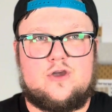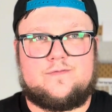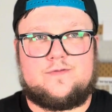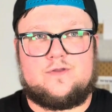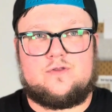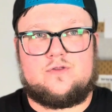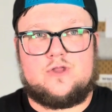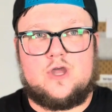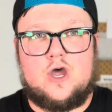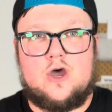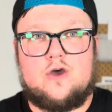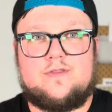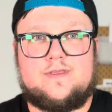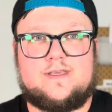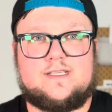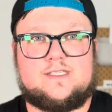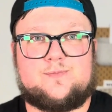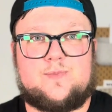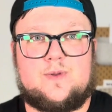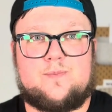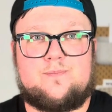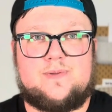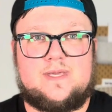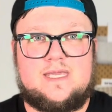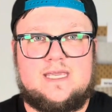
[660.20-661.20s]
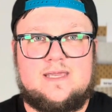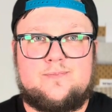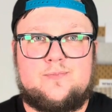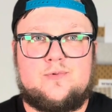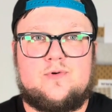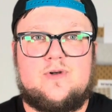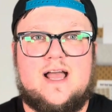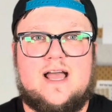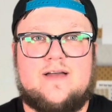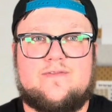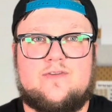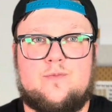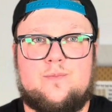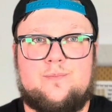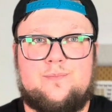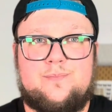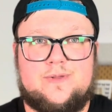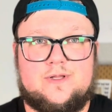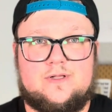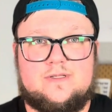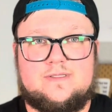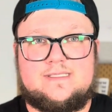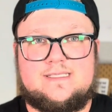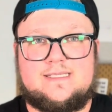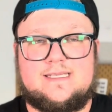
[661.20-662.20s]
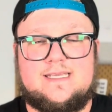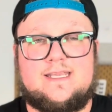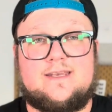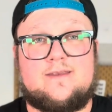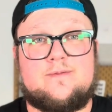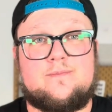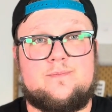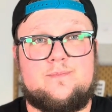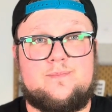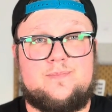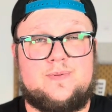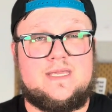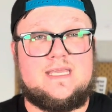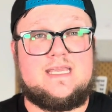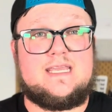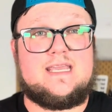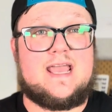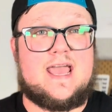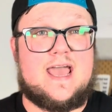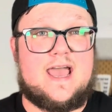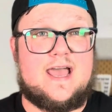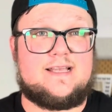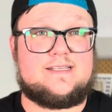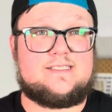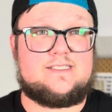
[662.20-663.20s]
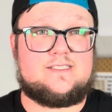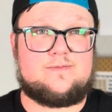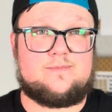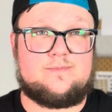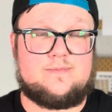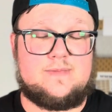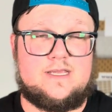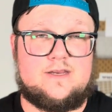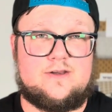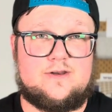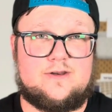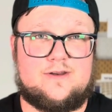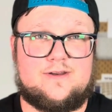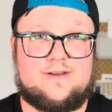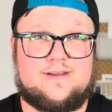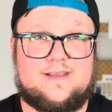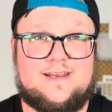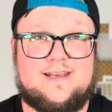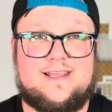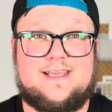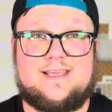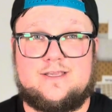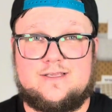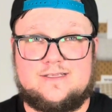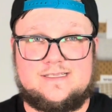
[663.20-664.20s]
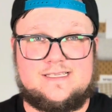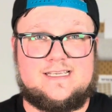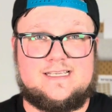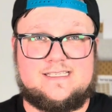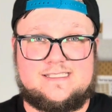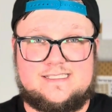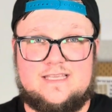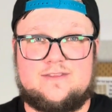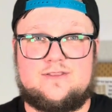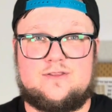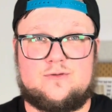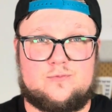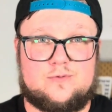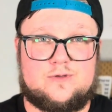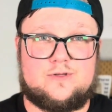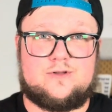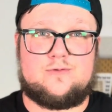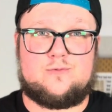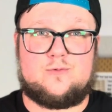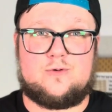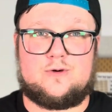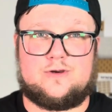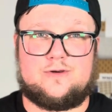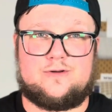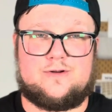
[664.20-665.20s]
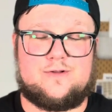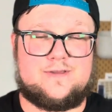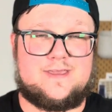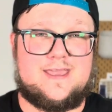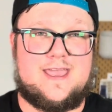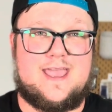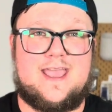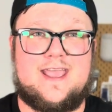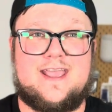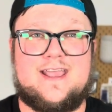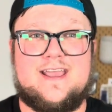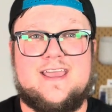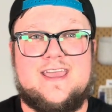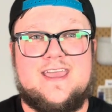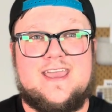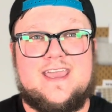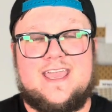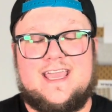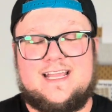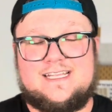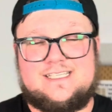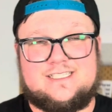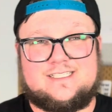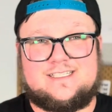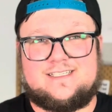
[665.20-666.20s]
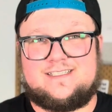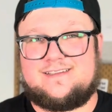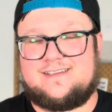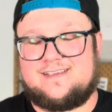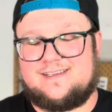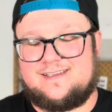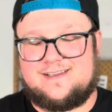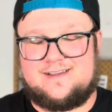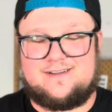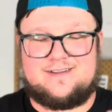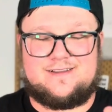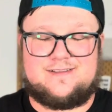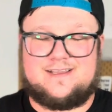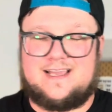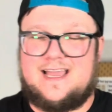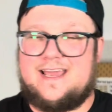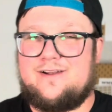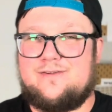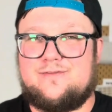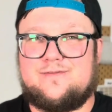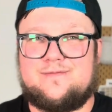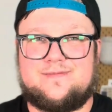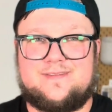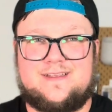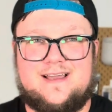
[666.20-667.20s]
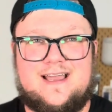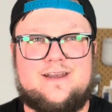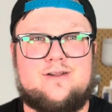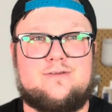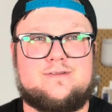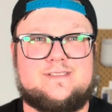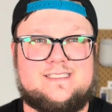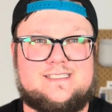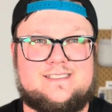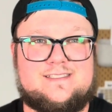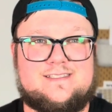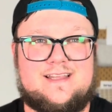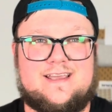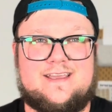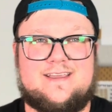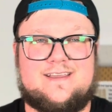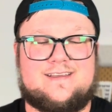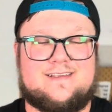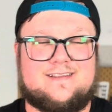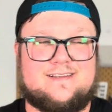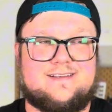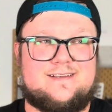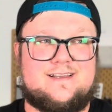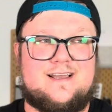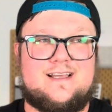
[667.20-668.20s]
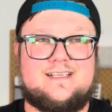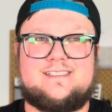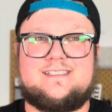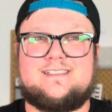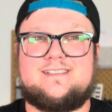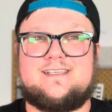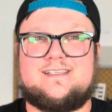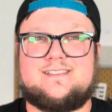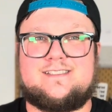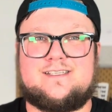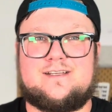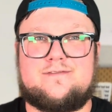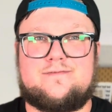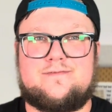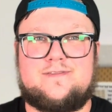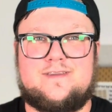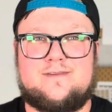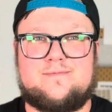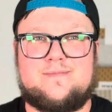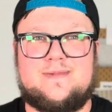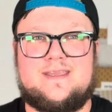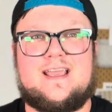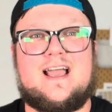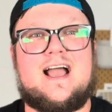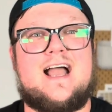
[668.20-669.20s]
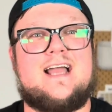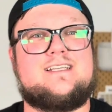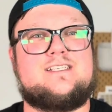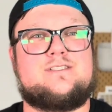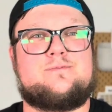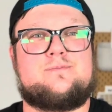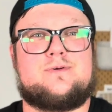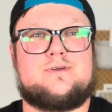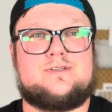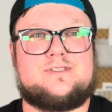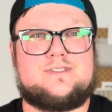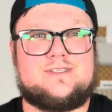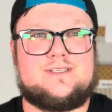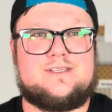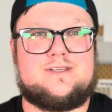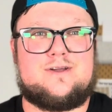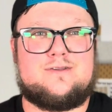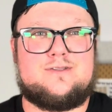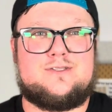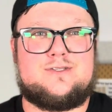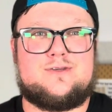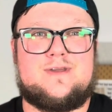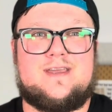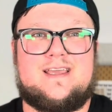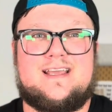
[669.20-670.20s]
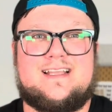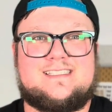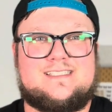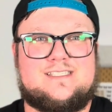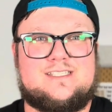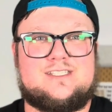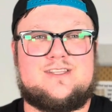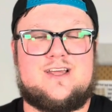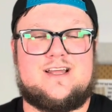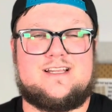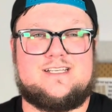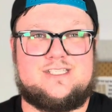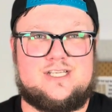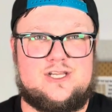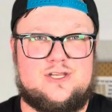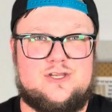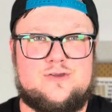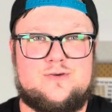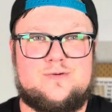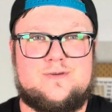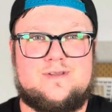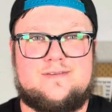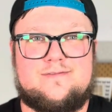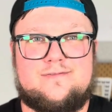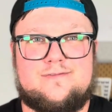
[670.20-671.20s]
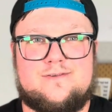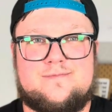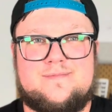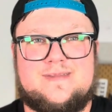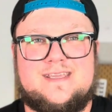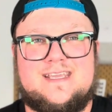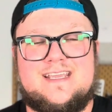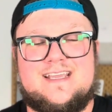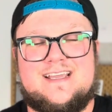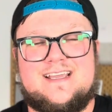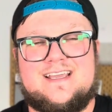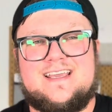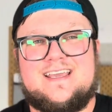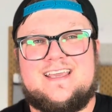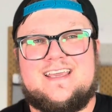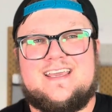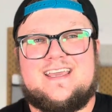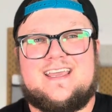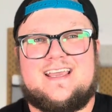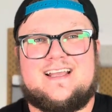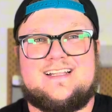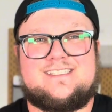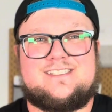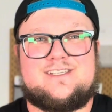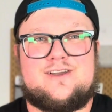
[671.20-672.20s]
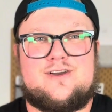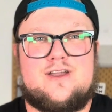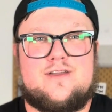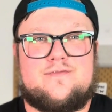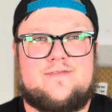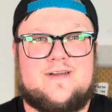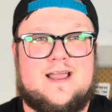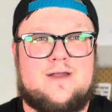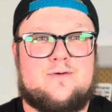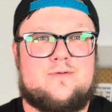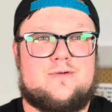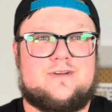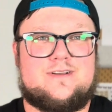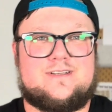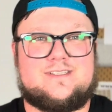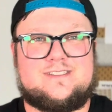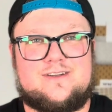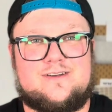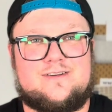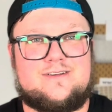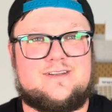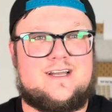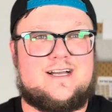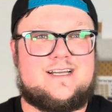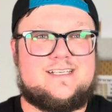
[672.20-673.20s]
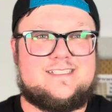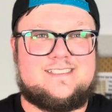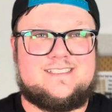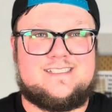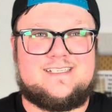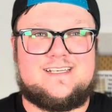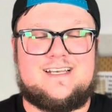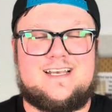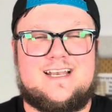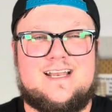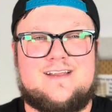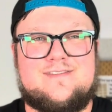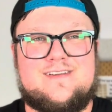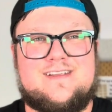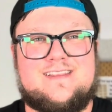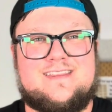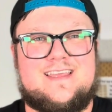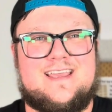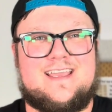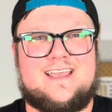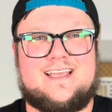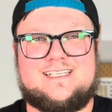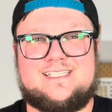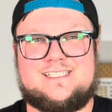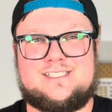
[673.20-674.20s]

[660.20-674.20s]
if you know this, but people have a built-in BS meter. And he said the real word, okay? And just like, I don't just like, cussing doesn't offend me. I just personally don't do it. It's just not genuine for me. And so if I were to start cussing and everything,